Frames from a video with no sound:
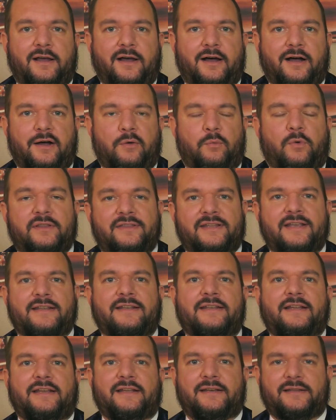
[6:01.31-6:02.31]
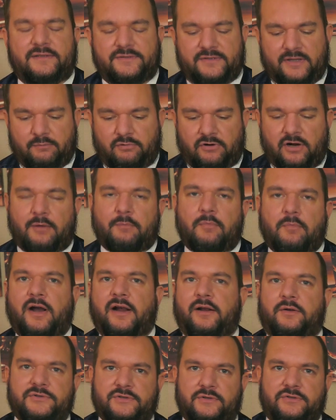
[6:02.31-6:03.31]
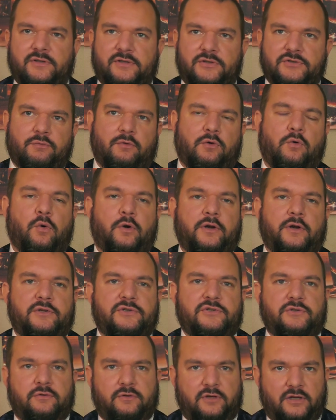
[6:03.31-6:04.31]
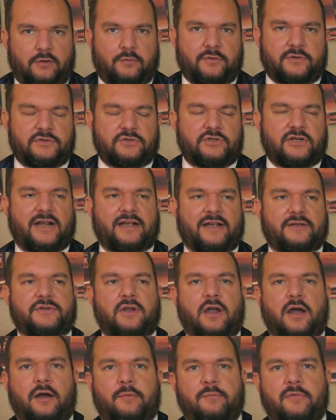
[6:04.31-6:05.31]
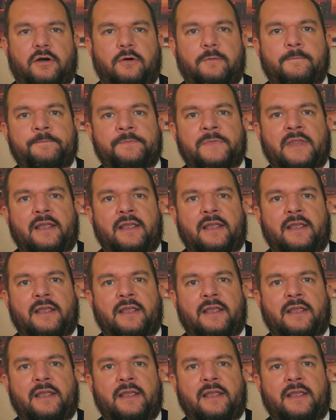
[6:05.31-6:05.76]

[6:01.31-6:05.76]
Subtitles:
What they did is they brought Miles into recording studio with this jazz combo.